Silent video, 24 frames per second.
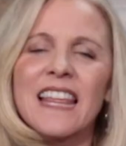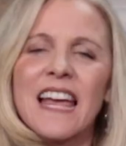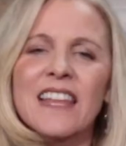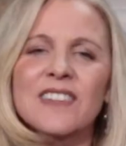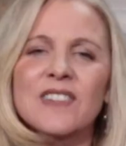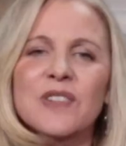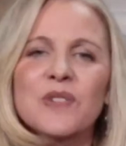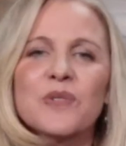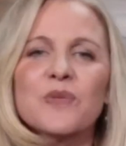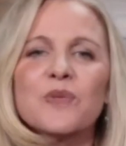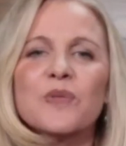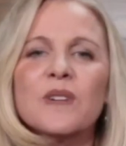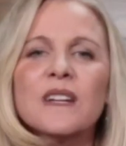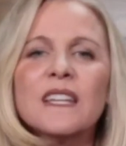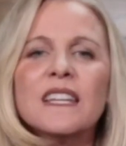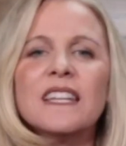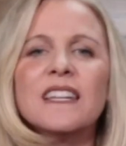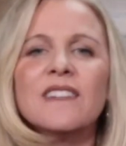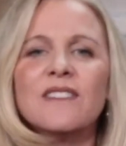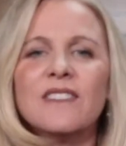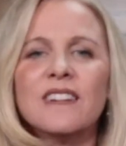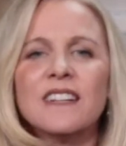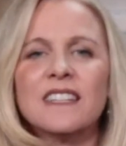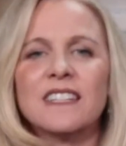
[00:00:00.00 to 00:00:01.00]
that's a
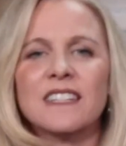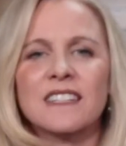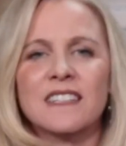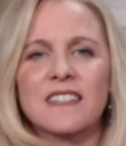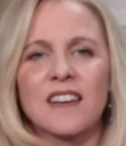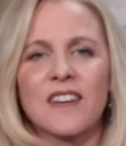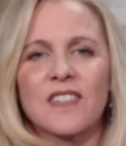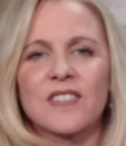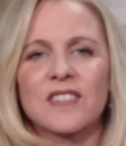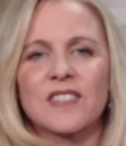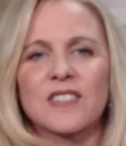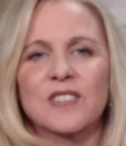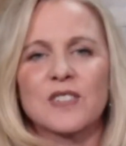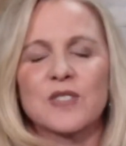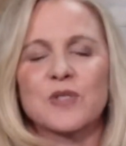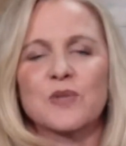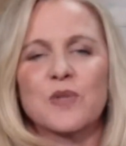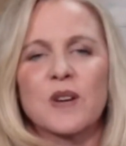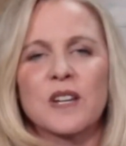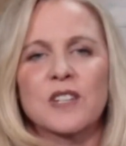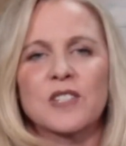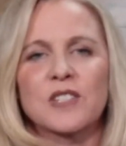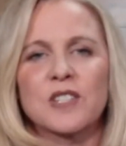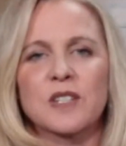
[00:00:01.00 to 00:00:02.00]
really, really tough
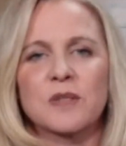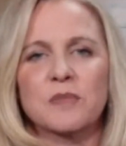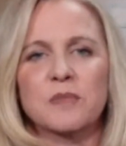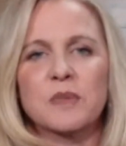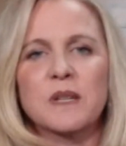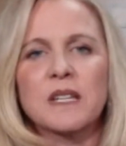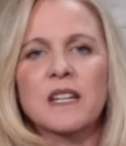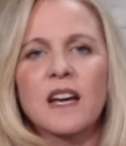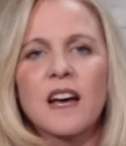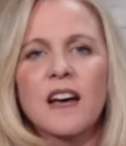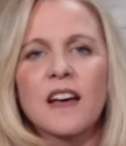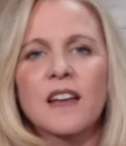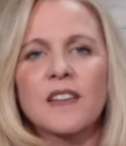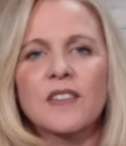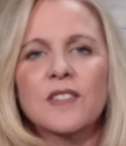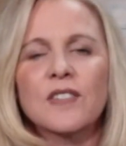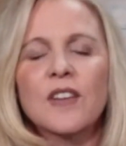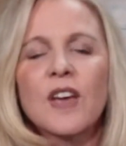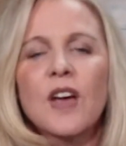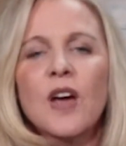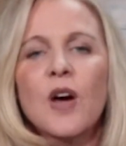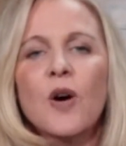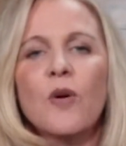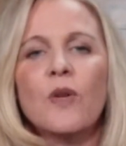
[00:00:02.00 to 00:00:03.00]
situation because
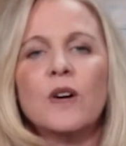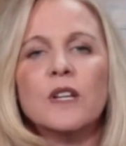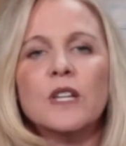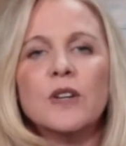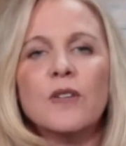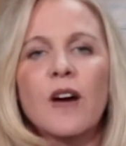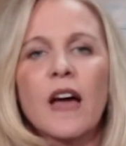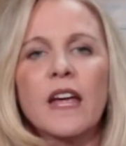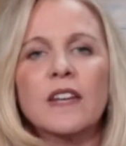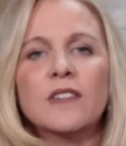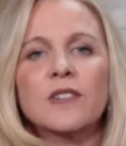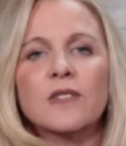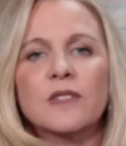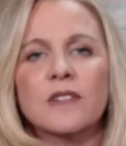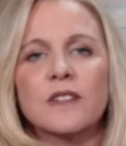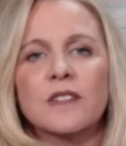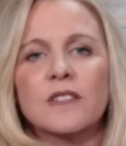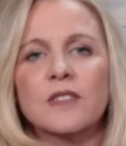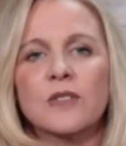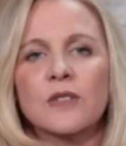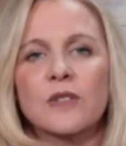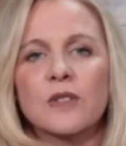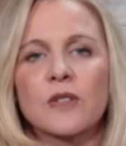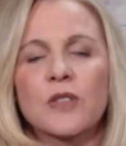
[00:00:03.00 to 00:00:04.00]
when you enter
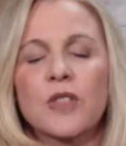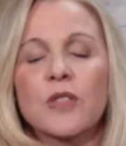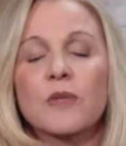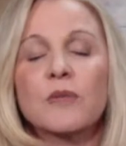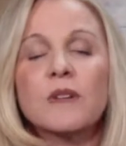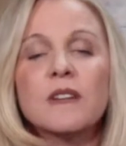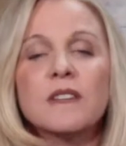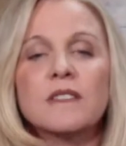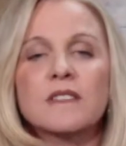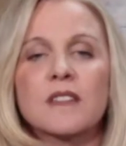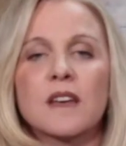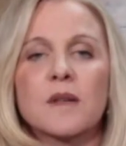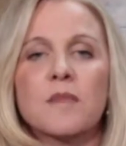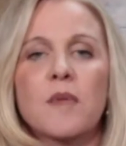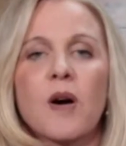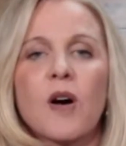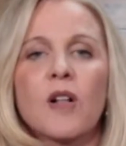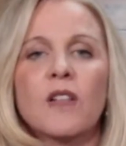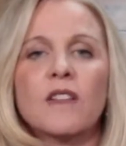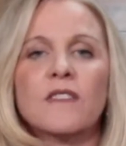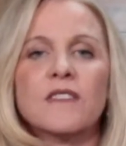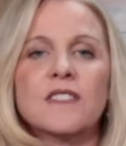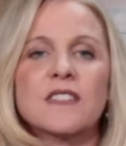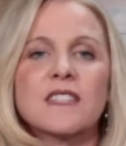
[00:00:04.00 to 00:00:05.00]
into a threesome,
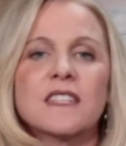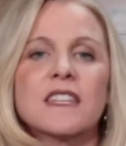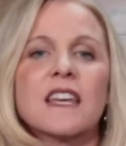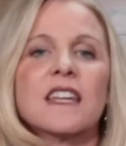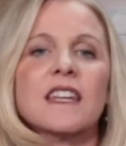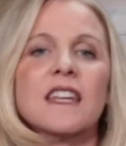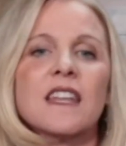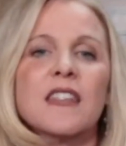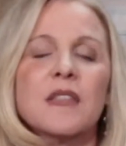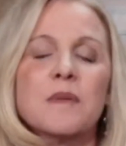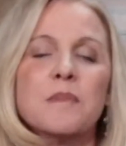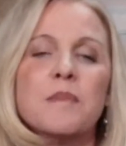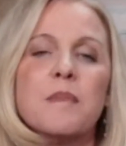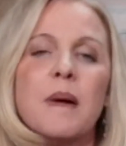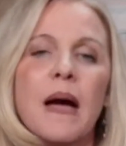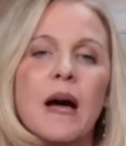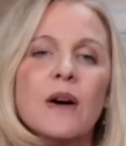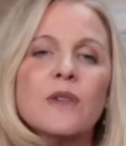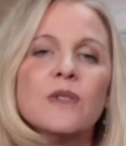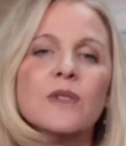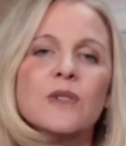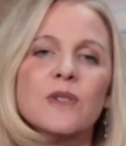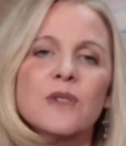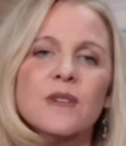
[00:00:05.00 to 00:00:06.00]
all of a sudden the
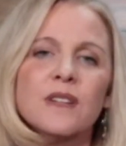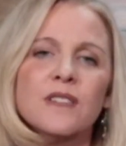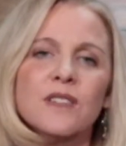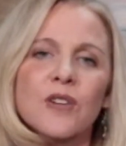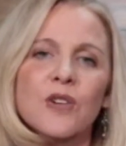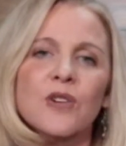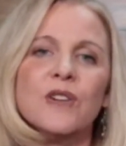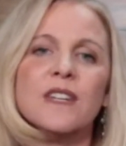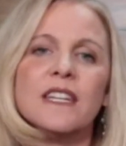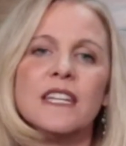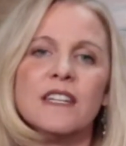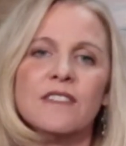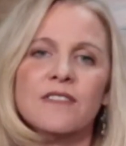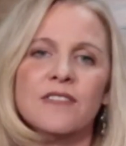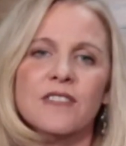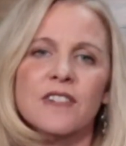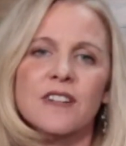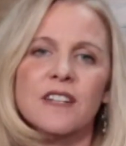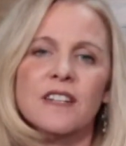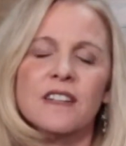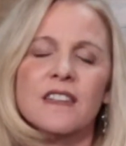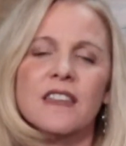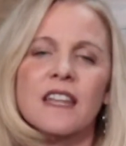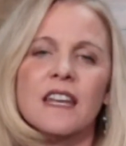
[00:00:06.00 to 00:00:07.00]
boundaries are
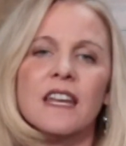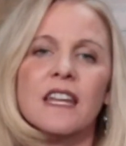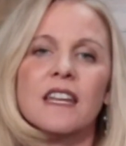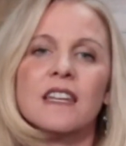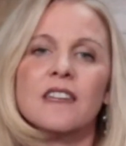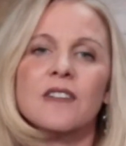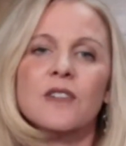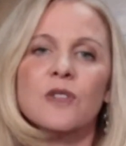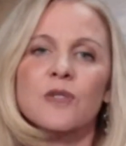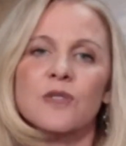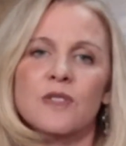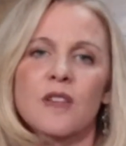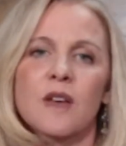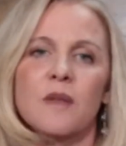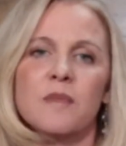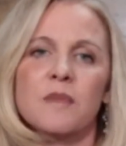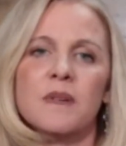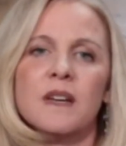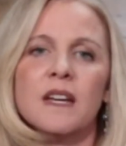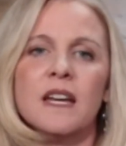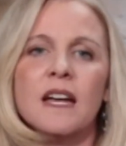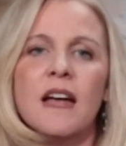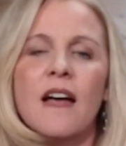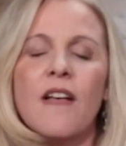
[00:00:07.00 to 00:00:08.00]
different than a twosome.
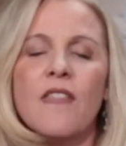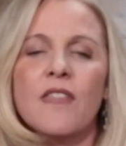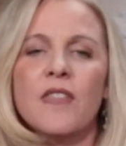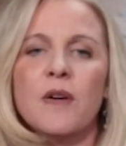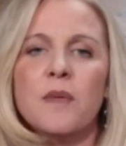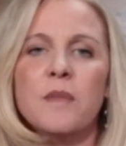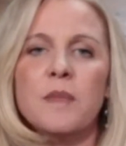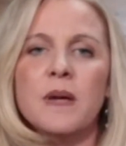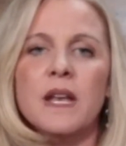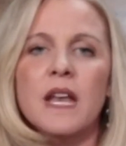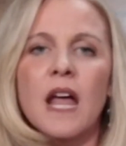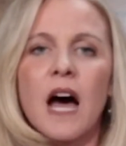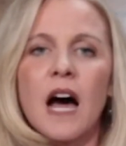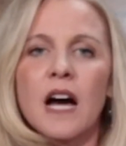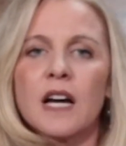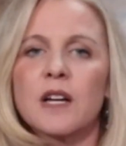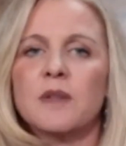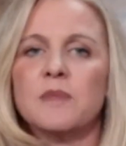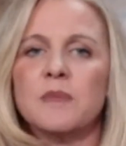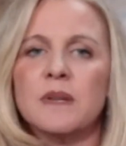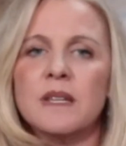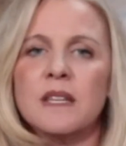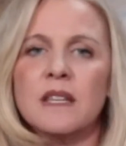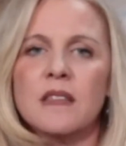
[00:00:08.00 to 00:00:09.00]
The
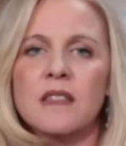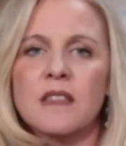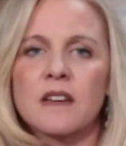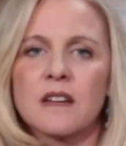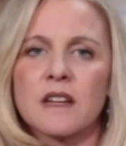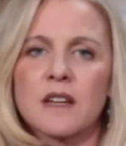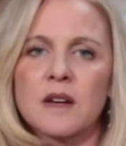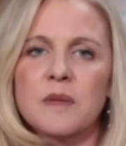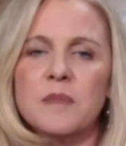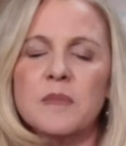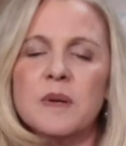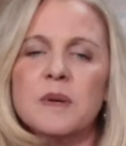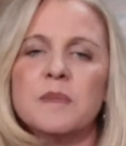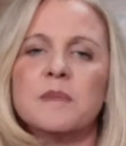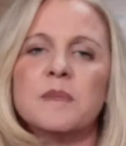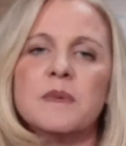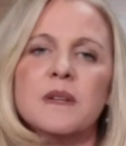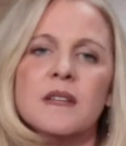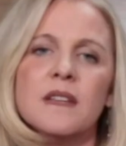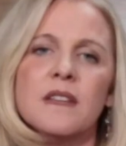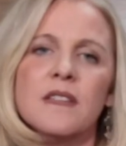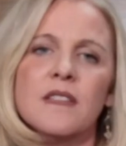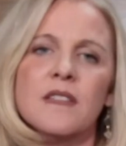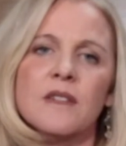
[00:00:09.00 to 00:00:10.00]
monogamy, the
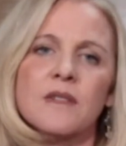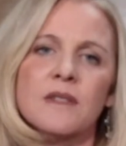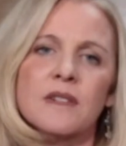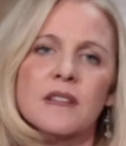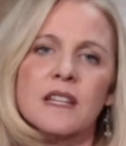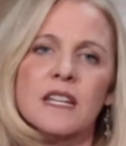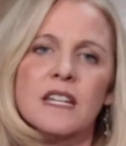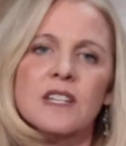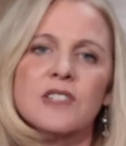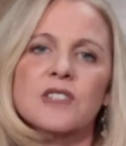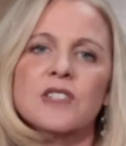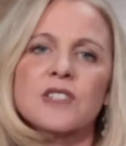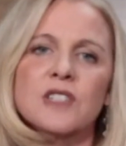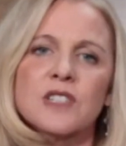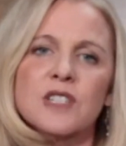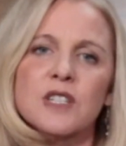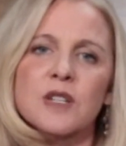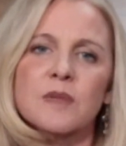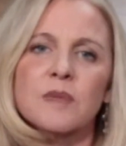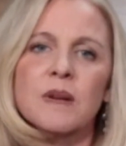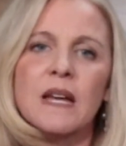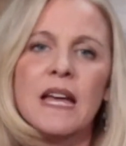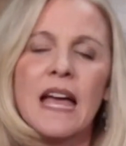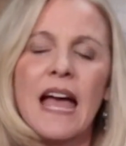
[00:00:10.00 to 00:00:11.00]
commitment, the
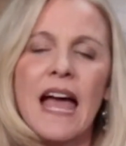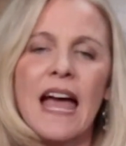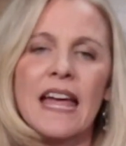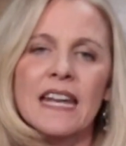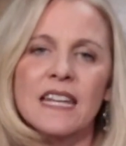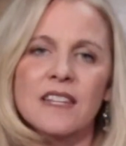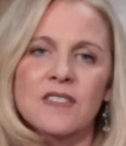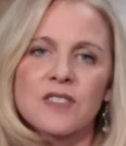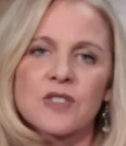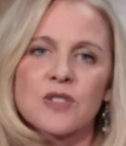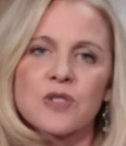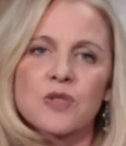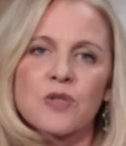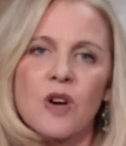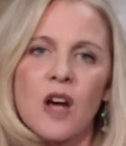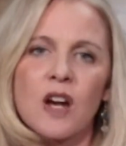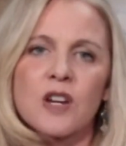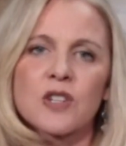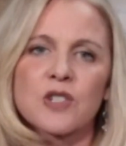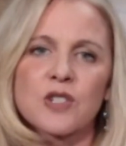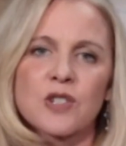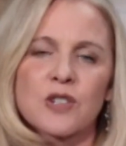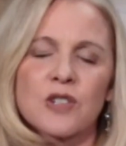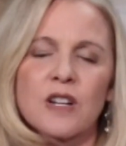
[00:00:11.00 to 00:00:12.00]
relationship, and its
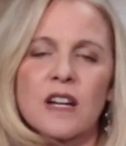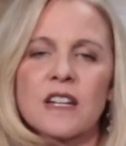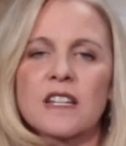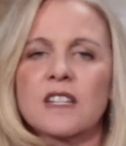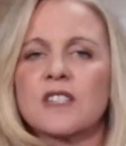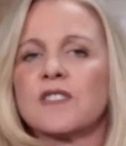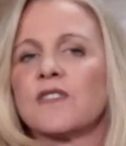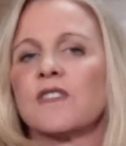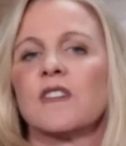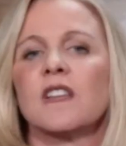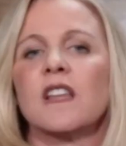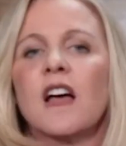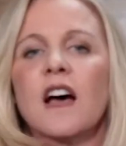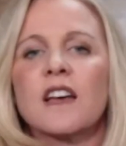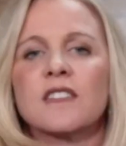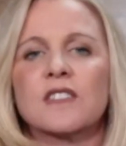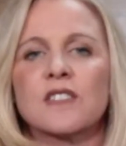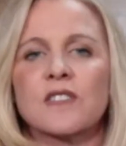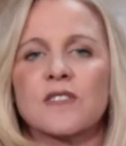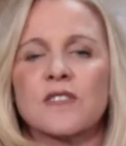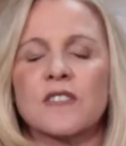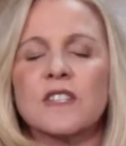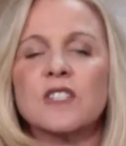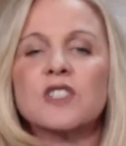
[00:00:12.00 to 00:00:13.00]
structure and its
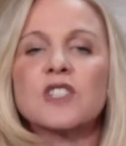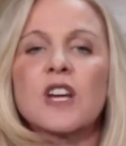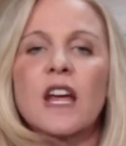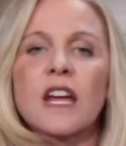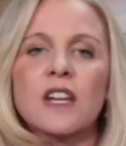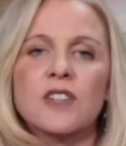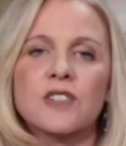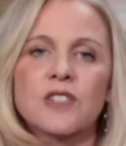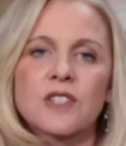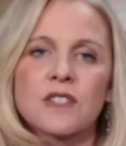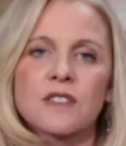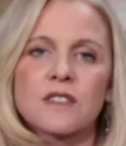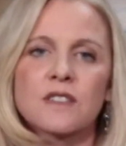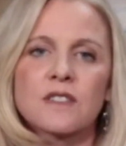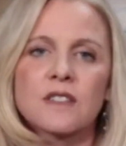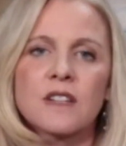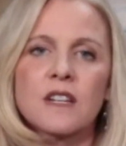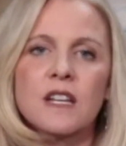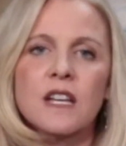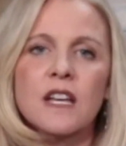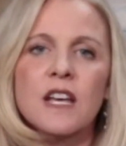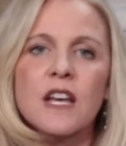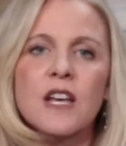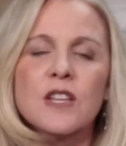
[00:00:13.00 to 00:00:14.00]
philosophy changes.
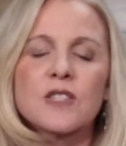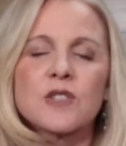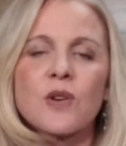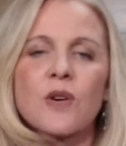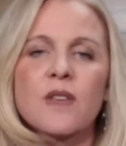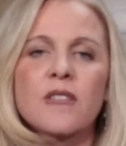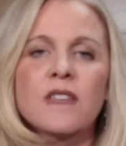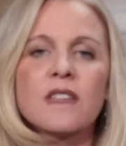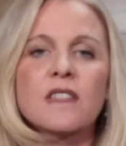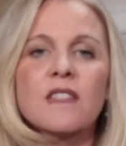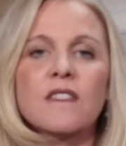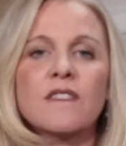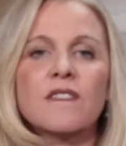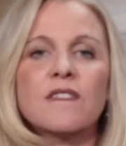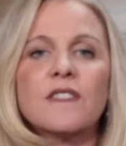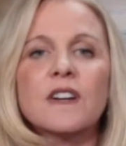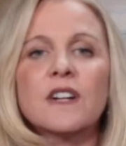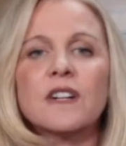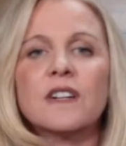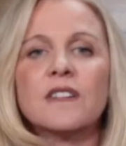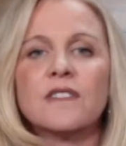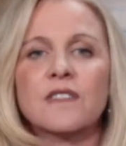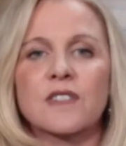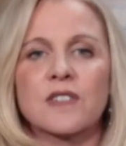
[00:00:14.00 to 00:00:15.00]
So I think the
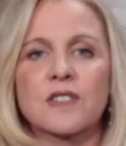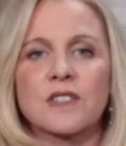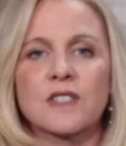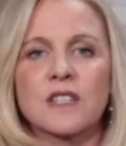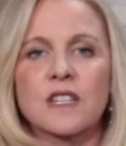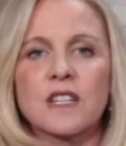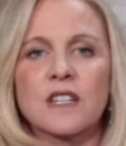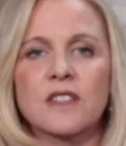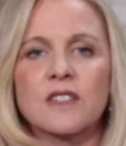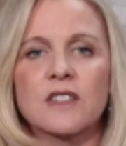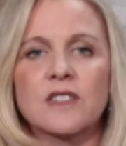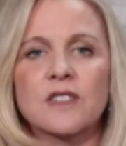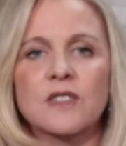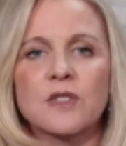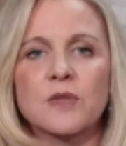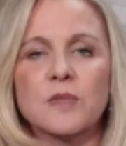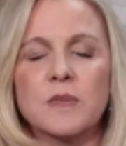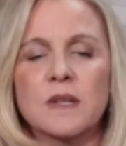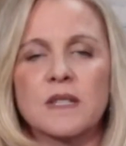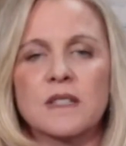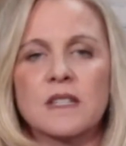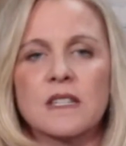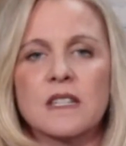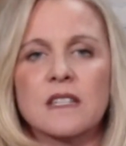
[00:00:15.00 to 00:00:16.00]
very first thing to do,
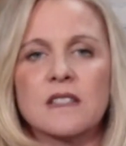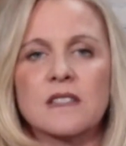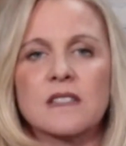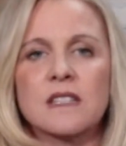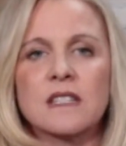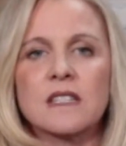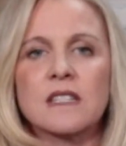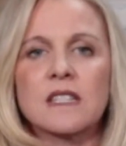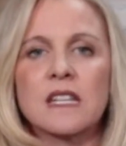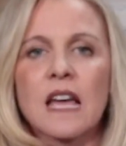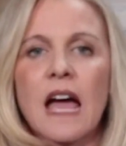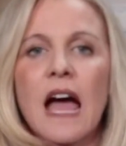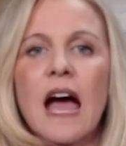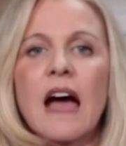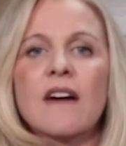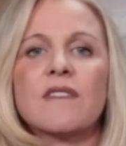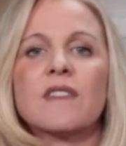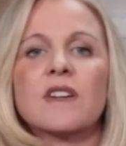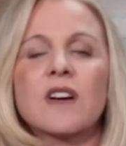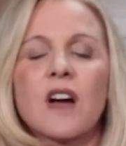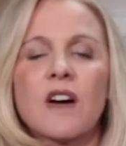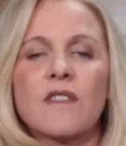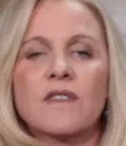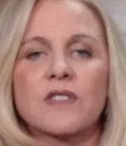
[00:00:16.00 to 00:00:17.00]
Missy, is to
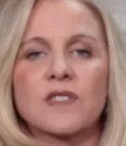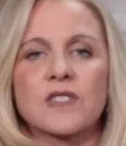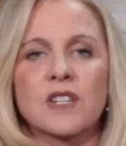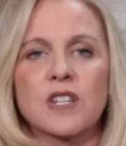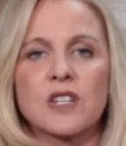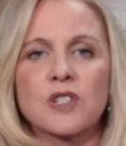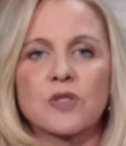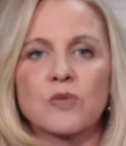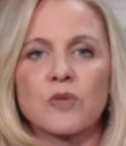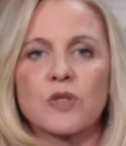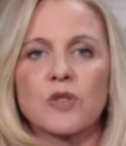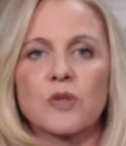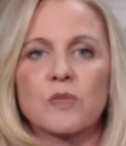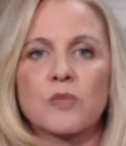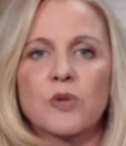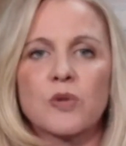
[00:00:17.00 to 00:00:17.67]
have a conversation with your